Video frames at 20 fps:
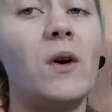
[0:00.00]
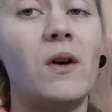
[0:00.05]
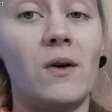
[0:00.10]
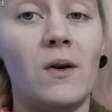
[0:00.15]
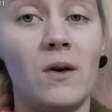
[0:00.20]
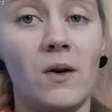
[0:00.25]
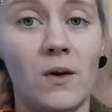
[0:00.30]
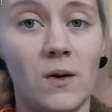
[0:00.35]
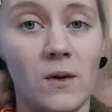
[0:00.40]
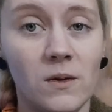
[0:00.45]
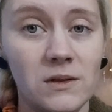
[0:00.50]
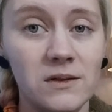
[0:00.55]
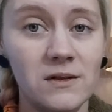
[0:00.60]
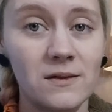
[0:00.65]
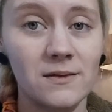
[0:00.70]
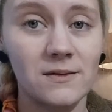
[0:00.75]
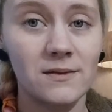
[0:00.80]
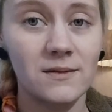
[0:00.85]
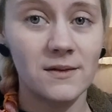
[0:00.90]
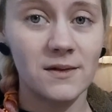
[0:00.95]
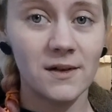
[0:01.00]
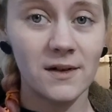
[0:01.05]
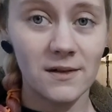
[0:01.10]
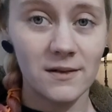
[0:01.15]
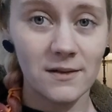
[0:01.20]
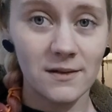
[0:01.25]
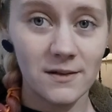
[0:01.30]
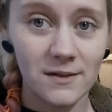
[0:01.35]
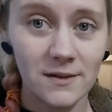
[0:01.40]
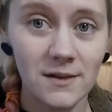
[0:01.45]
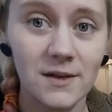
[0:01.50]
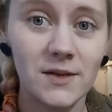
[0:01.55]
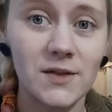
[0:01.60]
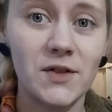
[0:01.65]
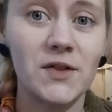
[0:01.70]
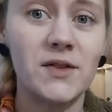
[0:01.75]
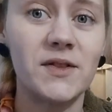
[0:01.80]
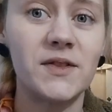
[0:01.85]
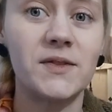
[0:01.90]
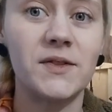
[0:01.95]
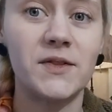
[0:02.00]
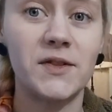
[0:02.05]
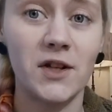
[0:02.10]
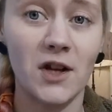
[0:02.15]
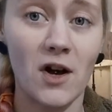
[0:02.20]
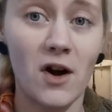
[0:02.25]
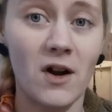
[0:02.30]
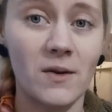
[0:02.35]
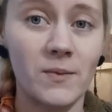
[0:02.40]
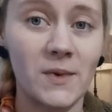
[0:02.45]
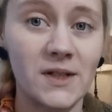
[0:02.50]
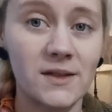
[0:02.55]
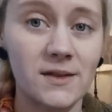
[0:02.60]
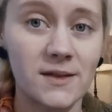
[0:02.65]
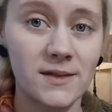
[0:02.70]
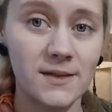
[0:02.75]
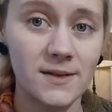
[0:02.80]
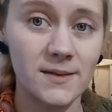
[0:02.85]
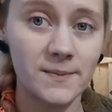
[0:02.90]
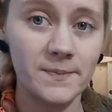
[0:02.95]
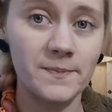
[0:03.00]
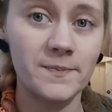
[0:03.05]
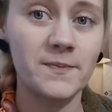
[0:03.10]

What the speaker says: all the garments